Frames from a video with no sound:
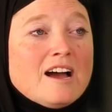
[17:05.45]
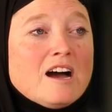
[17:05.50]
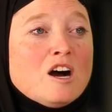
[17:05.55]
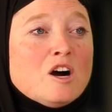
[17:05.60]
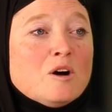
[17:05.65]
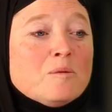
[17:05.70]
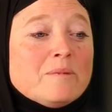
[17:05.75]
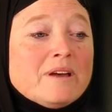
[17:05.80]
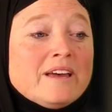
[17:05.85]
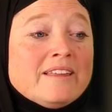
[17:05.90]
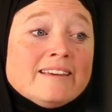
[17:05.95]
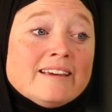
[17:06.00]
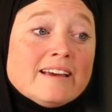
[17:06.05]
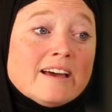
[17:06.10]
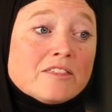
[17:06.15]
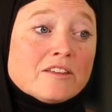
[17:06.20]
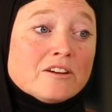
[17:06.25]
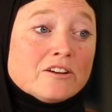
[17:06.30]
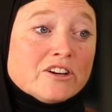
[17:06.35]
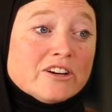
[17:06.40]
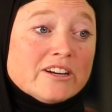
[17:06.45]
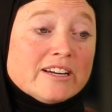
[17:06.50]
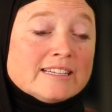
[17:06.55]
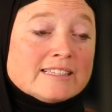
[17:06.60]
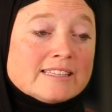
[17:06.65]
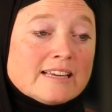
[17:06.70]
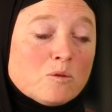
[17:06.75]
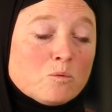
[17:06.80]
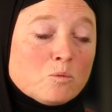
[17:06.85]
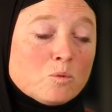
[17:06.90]
Um, and the other
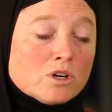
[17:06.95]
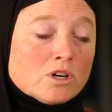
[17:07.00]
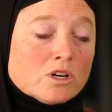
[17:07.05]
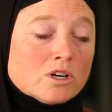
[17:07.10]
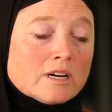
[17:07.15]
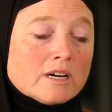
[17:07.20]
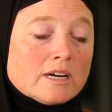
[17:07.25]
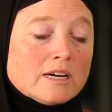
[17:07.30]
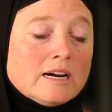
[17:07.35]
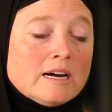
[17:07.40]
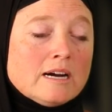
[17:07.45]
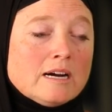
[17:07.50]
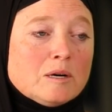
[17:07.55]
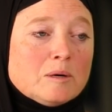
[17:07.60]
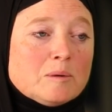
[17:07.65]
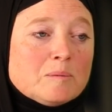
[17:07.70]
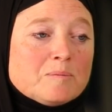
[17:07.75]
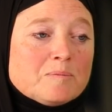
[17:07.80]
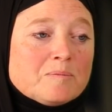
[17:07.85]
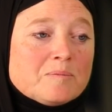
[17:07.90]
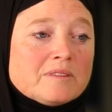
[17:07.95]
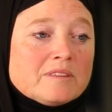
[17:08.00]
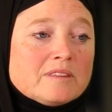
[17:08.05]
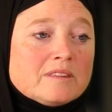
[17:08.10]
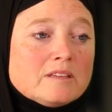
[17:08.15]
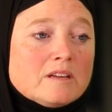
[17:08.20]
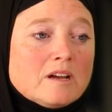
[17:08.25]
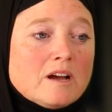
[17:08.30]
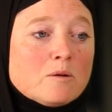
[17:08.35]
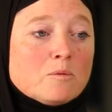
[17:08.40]
is at work. Um,
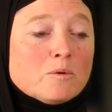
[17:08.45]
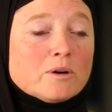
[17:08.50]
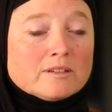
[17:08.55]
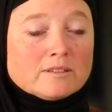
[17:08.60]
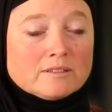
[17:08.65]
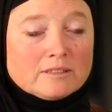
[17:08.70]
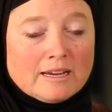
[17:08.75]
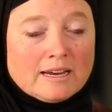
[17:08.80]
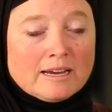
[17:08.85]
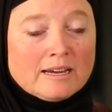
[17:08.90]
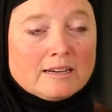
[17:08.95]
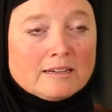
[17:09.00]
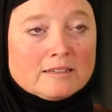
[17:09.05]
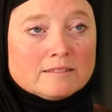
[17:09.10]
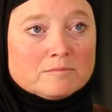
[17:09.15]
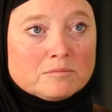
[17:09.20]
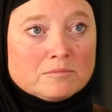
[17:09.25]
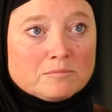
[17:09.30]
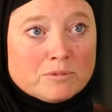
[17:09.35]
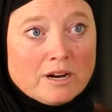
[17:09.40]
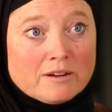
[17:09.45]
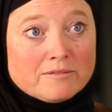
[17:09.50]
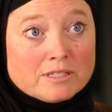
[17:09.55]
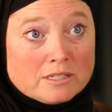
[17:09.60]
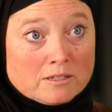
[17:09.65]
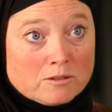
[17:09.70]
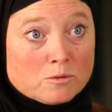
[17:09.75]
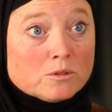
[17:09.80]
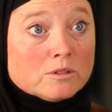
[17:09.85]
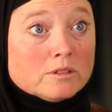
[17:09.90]
I work at a
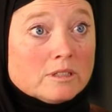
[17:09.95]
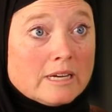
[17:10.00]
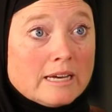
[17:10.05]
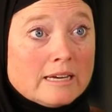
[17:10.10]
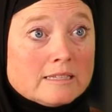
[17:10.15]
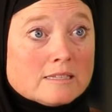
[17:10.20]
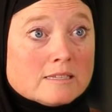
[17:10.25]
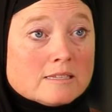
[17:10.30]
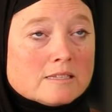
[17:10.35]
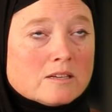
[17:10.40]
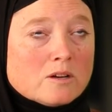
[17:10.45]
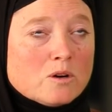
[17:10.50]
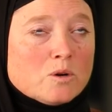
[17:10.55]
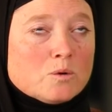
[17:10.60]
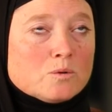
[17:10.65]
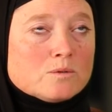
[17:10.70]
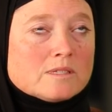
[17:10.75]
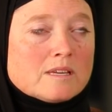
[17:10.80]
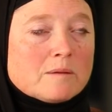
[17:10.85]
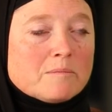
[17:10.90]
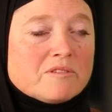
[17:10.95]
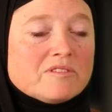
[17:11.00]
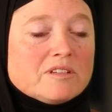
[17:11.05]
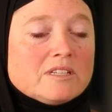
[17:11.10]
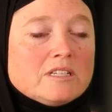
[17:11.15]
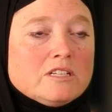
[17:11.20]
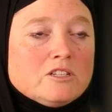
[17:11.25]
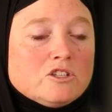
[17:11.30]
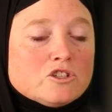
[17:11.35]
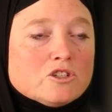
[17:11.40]
private school, and so some of
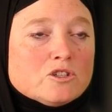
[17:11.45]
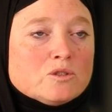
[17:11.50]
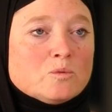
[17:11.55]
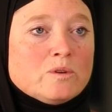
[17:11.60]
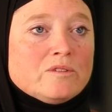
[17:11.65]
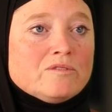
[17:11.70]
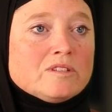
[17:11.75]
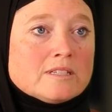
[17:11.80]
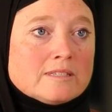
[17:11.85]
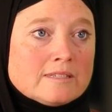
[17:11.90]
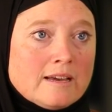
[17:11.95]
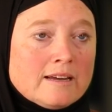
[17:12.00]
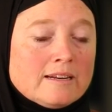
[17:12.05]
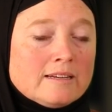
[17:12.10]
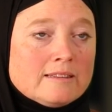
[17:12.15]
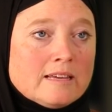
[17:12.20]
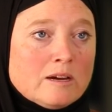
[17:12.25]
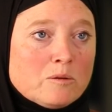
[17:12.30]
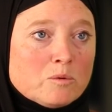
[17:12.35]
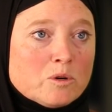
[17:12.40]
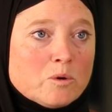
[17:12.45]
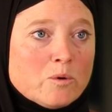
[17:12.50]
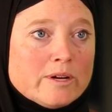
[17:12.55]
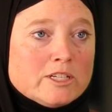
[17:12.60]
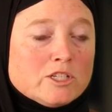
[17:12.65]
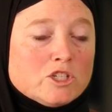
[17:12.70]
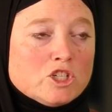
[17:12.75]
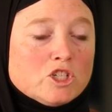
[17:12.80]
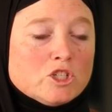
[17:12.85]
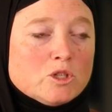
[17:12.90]
the teachers, we've decided that we're
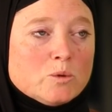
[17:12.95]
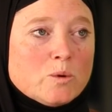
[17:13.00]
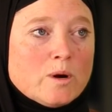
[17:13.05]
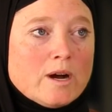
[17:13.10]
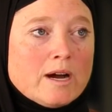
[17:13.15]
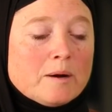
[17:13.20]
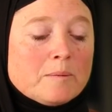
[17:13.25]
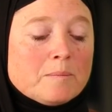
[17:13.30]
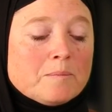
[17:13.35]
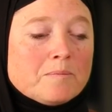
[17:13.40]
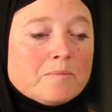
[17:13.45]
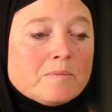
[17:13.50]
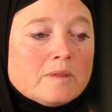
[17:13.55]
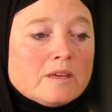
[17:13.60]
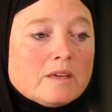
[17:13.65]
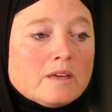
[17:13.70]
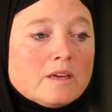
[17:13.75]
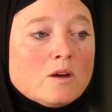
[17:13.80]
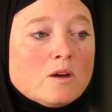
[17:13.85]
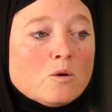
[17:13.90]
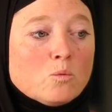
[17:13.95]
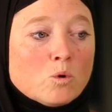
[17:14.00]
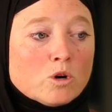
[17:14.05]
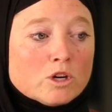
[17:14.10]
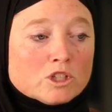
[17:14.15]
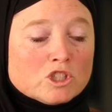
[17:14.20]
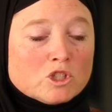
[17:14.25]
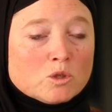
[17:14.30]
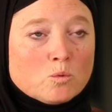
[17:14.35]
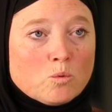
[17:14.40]
going to um,
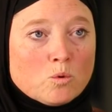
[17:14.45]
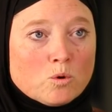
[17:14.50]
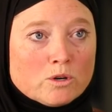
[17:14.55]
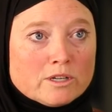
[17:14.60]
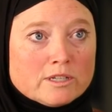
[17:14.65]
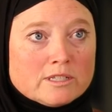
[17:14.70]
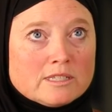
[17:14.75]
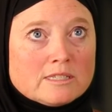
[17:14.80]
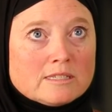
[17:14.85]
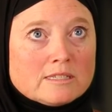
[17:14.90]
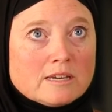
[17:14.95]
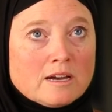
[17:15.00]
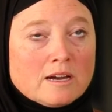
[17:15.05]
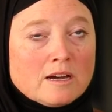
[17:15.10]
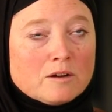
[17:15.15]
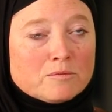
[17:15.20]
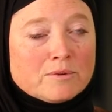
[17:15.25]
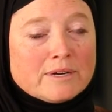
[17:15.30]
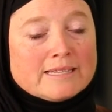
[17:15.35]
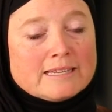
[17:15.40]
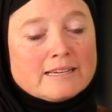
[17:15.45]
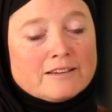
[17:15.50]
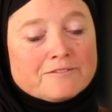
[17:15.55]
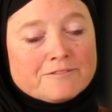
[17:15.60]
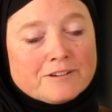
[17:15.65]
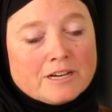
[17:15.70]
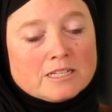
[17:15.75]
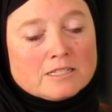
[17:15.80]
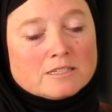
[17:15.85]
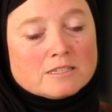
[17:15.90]
work towards uh, raising
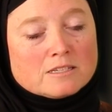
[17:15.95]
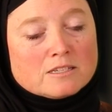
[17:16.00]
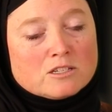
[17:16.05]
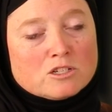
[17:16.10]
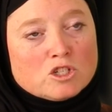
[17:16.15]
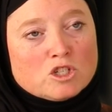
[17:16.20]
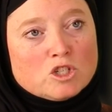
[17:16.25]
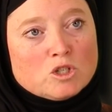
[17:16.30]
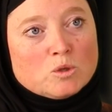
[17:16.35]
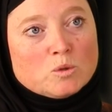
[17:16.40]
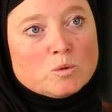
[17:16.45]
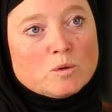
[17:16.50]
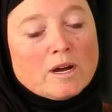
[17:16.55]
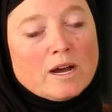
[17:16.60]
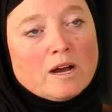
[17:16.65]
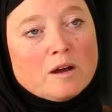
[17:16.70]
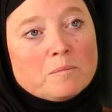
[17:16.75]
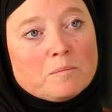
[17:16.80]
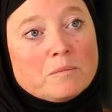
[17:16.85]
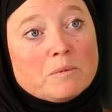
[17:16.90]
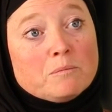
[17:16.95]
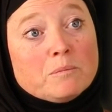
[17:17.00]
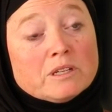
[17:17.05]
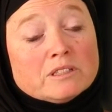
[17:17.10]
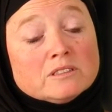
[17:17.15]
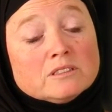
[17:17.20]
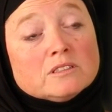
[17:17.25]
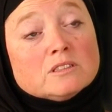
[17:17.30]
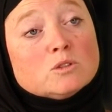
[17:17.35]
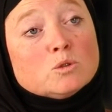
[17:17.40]
funds to um,
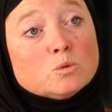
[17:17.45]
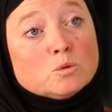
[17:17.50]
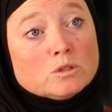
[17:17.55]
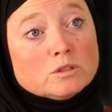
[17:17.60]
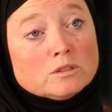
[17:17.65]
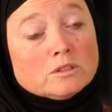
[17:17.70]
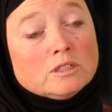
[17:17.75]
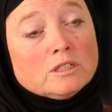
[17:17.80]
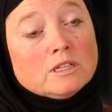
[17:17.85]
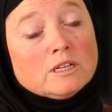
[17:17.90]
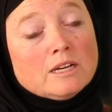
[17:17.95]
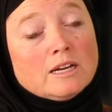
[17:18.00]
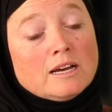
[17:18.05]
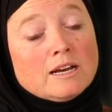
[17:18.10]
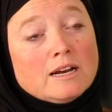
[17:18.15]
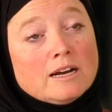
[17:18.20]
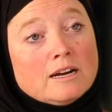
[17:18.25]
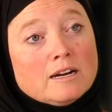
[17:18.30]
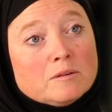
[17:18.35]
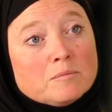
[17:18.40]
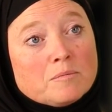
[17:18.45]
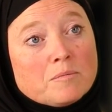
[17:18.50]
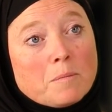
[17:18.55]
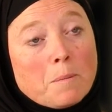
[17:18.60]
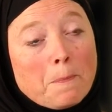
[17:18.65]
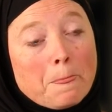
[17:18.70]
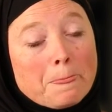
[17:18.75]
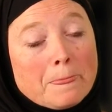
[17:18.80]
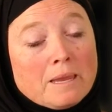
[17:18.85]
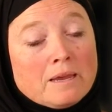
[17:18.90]
build a school
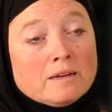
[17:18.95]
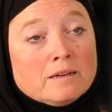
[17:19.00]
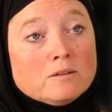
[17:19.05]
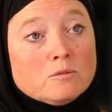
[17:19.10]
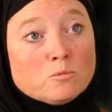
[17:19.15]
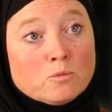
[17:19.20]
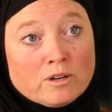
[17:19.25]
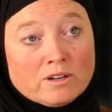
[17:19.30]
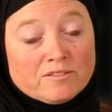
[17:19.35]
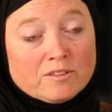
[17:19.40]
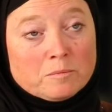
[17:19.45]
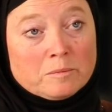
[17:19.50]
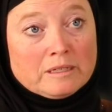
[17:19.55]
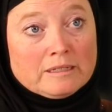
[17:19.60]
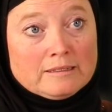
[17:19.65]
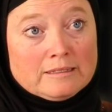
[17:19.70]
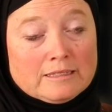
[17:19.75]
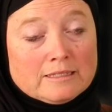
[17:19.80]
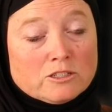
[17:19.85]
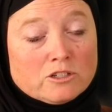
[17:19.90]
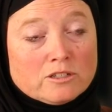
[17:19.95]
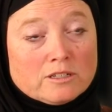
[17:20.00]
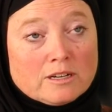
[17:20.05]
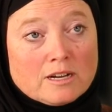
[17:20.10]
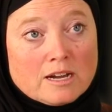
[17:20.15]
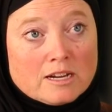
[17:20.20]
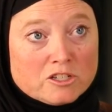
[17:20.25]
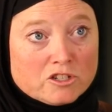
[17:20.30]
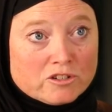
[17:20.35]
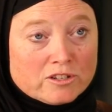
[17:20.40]
um, in one of the Middle Eastern
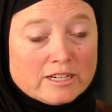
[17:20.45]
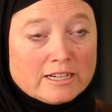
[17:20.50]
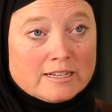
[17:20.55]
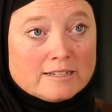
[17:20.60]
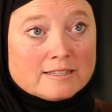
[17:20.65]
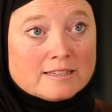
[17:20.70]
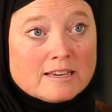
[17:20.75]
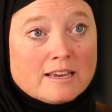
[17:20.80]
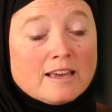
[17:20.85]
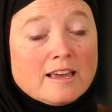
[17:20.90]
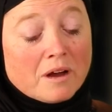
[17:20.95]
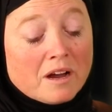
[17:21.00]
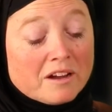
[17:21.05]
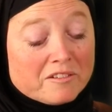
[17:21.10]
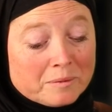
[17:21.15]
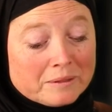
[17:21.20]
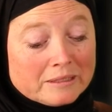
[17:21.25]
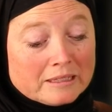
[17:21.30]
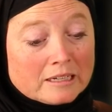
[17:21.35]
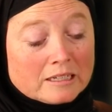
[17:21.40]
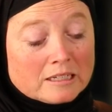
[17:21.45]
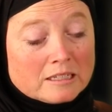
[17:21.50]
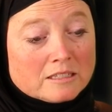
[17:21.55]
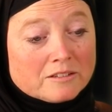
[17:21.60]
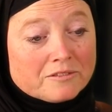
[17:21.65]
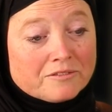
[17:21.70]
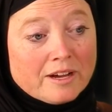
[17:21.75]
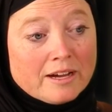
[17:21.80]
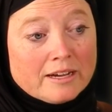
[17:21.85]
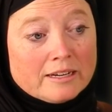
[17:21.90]
countries. I've been lucky
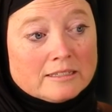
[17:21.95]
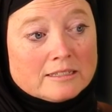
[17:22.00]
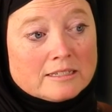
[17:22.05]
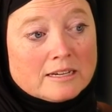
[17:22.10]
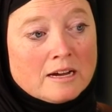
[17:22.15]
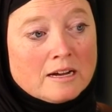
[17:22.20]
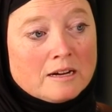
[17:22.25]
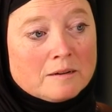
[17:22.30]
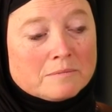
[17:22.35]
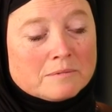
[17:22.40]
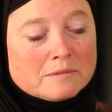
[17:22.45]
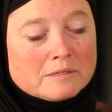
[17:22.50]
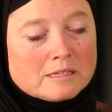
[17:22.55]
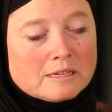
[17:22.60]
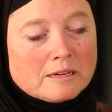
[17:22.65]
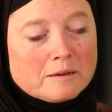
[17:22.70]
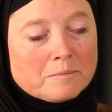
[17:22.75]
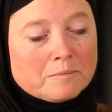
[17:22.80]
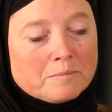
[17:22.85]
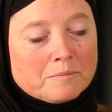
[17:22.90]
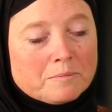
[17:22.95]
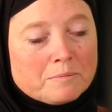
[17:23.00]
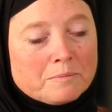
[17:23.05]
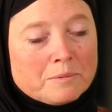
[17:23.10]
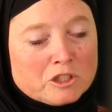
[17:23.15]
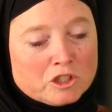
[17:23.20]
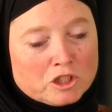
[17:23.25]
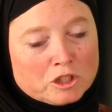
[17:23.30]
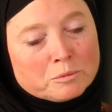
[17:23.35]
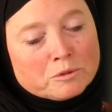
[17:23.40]
to find um, some
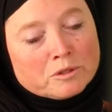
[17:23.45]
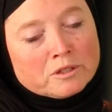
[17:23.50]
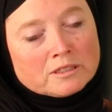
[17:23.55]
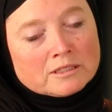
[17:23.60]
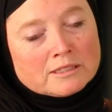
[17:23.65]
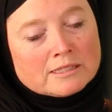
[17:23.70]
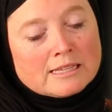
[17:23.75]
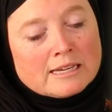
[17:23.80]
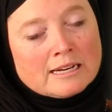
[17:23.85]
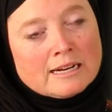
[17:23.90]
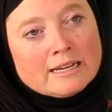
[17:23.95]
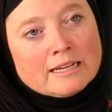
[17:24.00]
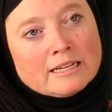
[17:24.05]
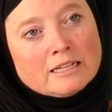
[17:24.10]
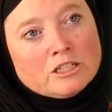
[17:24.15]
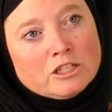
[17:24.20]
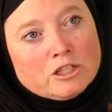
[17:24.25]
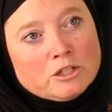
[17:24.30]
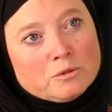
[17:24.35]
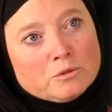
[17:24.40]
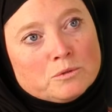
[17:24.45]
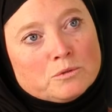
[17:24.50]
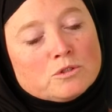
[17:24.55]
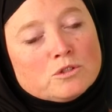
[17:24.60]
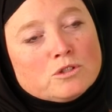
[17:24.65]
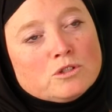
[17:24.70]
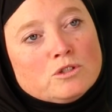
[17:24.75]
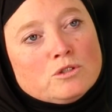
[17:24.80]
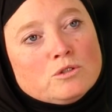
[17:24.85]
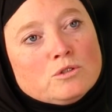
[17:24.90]
picture books that I can
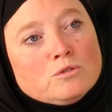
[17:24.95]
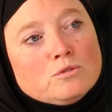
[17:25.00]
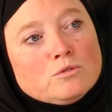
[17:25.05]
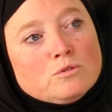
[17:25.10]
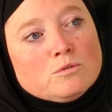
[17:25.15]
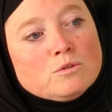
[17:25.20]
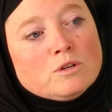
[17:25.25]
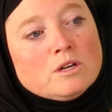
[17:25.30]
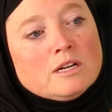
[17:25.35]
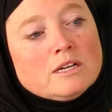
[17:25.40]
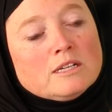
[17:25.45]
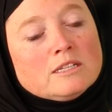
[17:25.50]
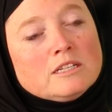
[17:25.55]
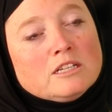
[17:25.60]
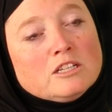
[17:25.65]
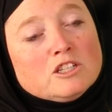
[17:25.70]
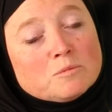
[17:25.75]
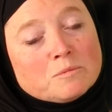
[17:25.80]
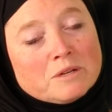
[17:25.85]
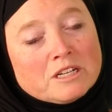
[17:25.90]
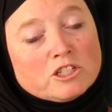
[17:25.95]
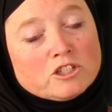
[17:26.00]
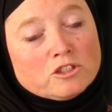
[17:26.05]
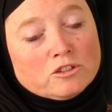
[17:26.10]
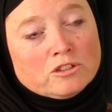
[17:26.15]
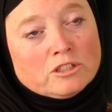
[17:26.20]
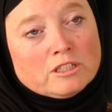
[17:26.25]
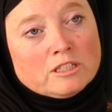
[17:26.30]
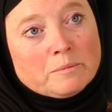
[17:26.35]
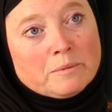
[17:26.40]
use to teach my
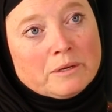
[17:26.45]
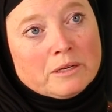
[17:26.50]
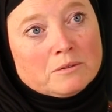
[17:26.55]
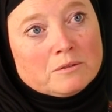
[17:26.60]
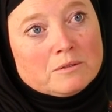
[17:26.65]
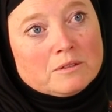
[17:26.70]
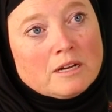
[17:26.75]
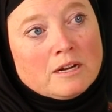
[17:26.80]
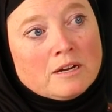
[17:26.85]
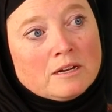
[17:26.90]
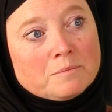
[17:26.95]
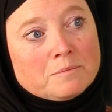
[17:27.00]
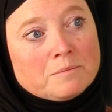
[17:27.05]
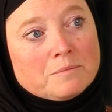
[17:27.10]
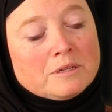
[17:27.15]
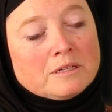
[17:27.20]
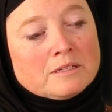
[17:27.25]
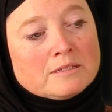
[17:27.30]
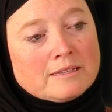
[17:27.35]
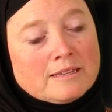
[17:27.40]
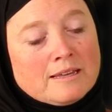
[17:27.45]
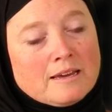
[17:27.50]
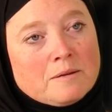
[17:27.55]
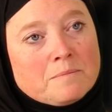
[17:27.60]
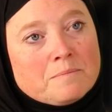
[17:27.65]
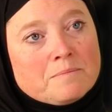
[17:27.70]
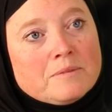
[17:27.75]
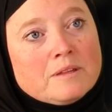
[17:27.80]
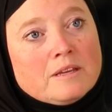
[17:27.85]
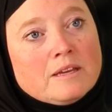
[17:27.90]
children about um,
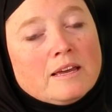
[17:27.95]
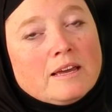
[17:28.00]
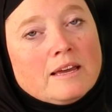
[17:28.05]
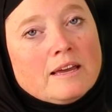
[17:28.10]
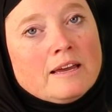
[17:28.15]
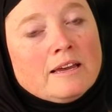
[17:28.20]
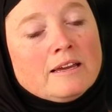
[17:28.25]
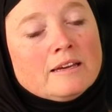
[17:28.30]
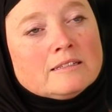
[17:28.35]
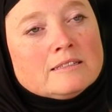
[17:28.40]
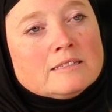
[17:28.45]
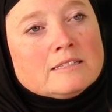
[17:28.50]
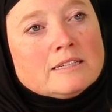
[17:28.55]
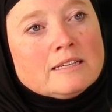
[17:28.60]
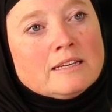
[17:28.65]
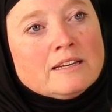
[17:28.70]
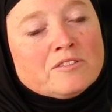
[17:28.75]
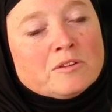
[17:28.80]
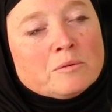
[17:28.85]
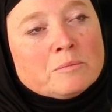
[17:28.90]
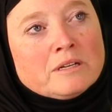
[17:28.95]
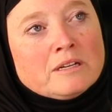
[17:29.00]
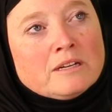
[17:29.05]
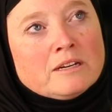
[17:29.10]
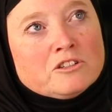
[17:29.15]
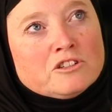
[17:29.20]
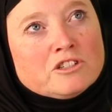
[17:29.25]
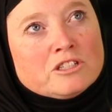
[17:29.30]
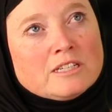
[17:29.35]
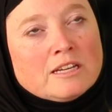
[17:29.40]
Islam and to give them an
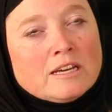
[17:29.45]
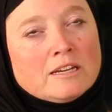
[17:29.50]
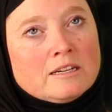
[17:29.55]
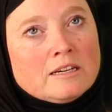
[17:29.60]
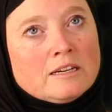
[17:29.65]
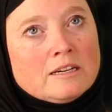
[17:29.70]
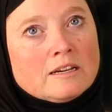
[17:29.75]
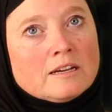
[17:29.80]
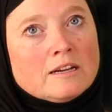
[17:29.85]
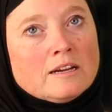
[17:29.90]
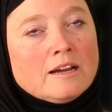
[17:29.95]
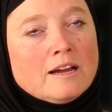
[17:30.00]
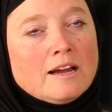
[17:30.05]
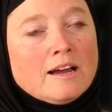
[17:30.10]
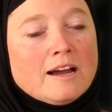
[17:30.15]
understanding.